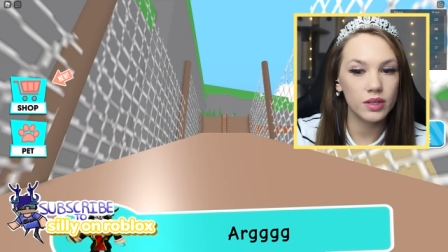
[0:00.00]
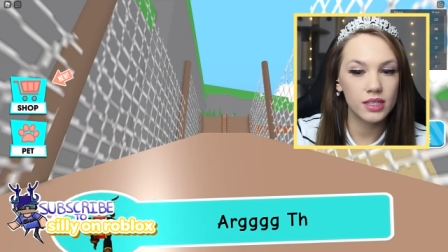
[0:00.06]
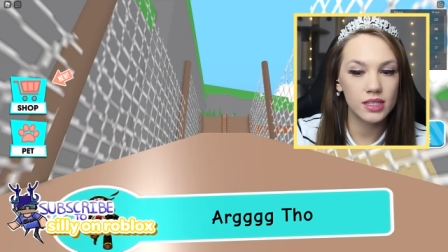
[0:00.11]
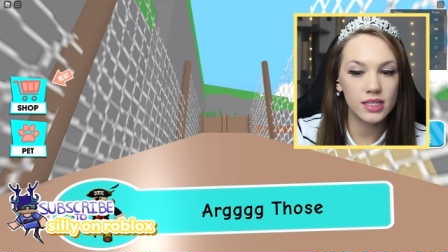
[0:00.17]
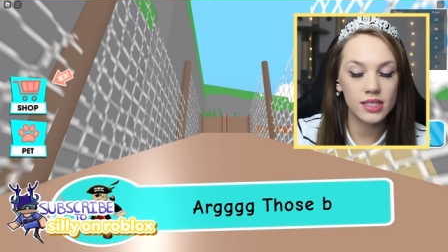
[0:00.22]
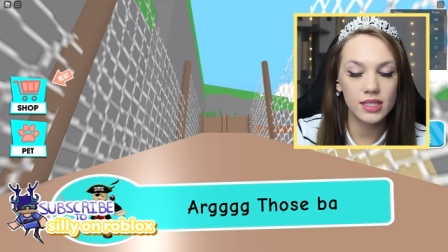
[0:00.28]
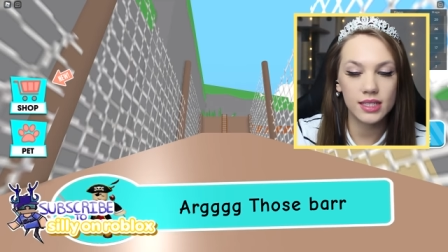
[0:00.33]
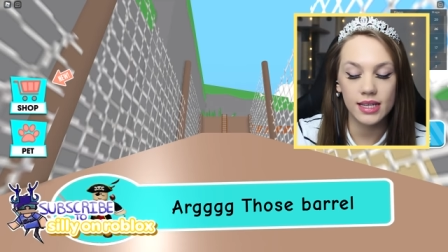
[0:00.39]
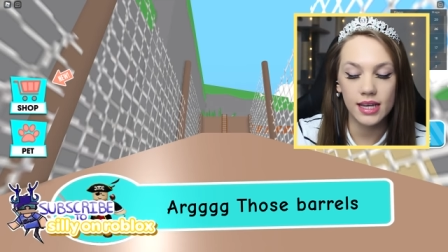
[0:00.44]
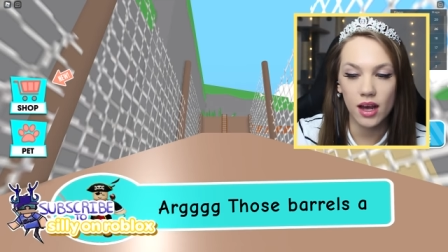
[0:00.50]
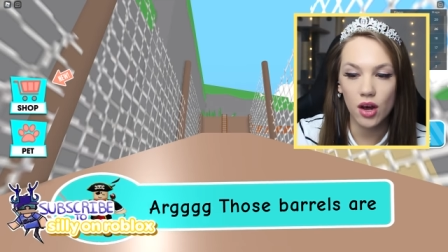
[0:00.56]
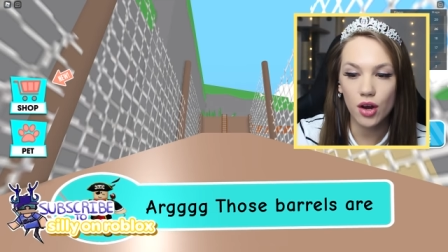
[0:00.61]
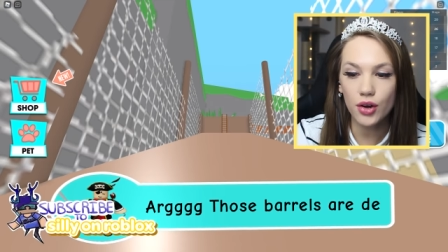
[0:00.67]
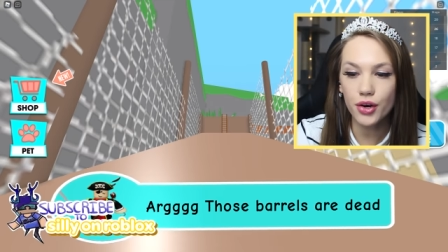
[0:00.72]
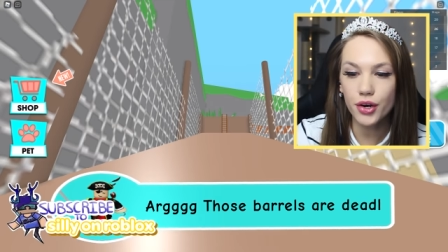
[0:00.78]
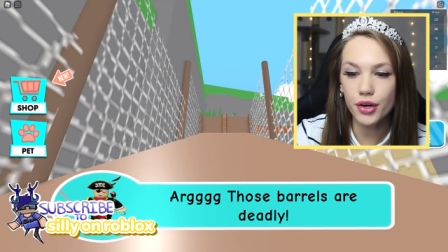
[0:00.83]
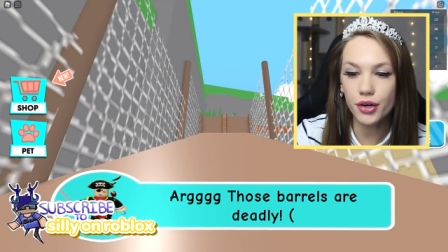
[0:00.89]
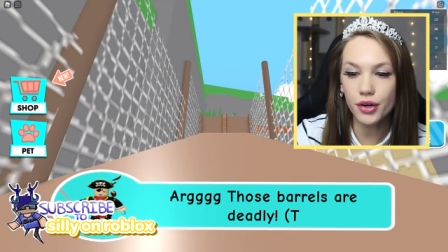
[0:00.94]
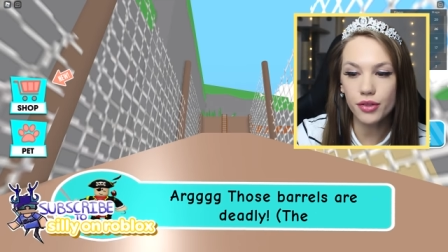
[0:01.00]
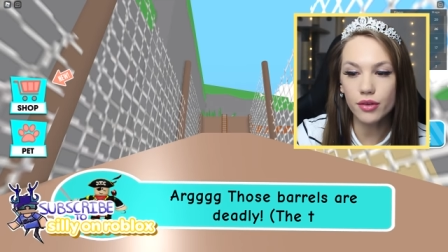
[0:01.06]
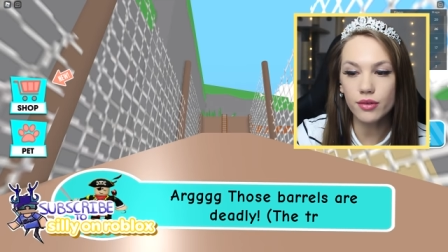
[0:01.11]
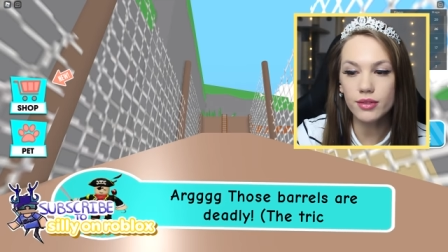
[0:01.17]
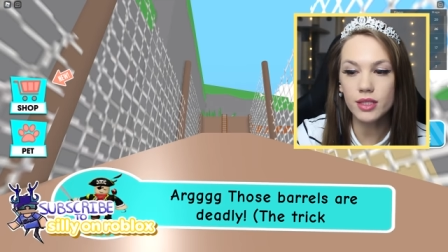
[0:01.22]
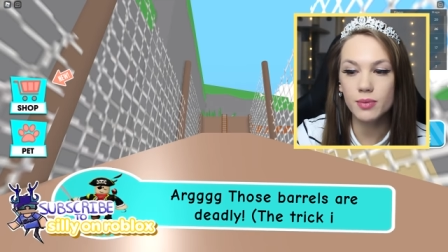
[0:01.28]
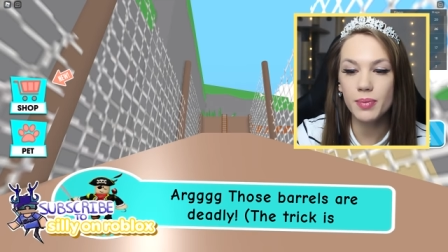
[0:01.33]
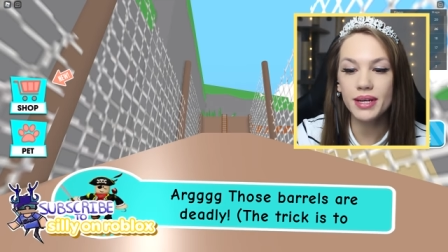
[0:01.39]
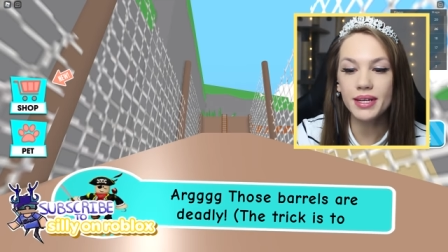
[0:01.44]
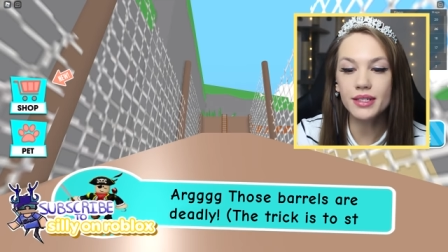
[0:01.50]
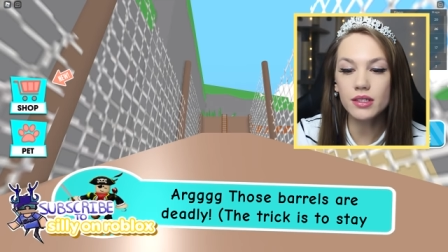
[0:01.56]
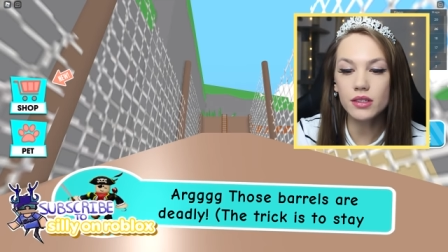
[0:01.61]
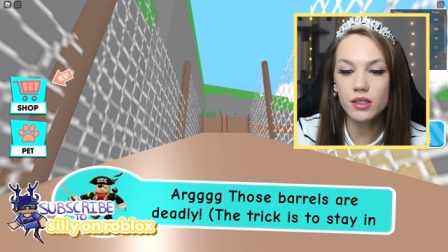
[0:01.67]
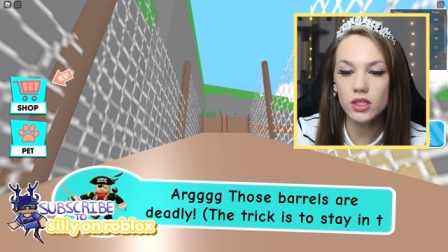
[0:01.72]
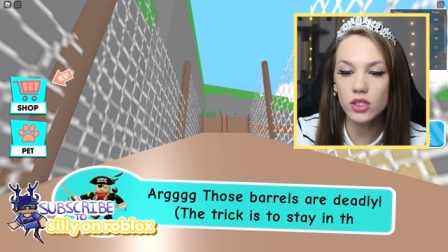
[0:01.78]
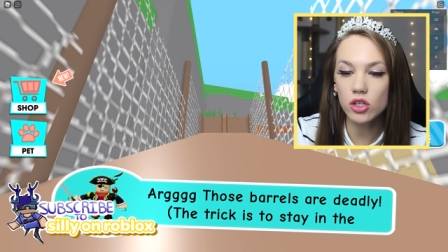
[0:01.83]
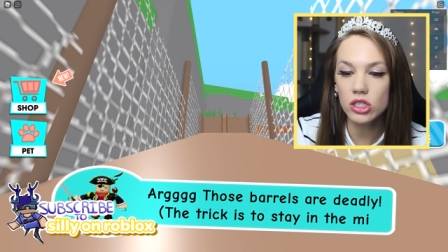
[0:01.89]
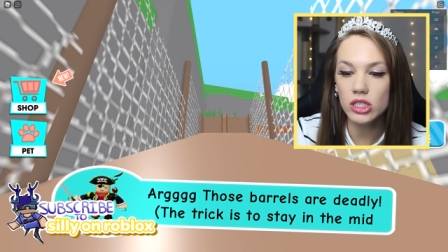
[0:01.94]
What does he say? Arr, those
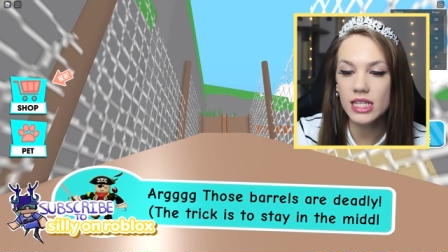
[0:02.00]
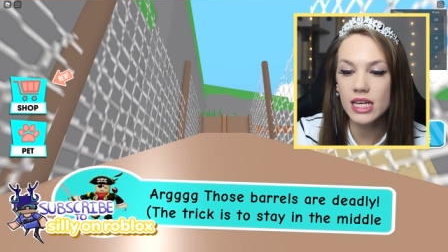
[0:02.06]
barrels are